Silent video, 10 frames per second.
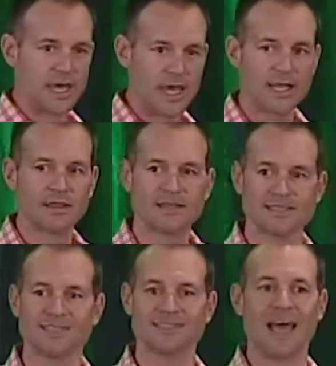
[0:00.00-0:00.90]
ag. This
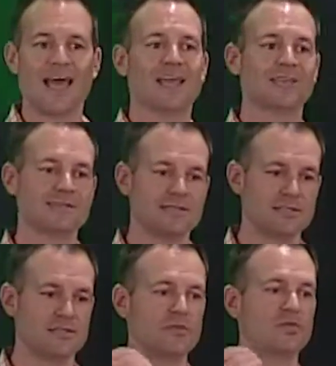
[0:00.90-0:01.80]
is ag. This
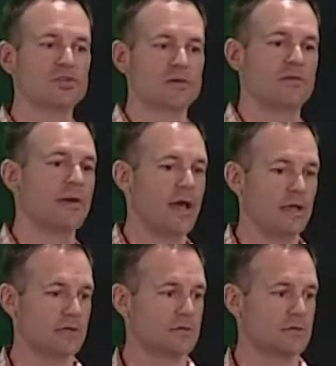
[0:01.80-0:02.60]
is the future of ag.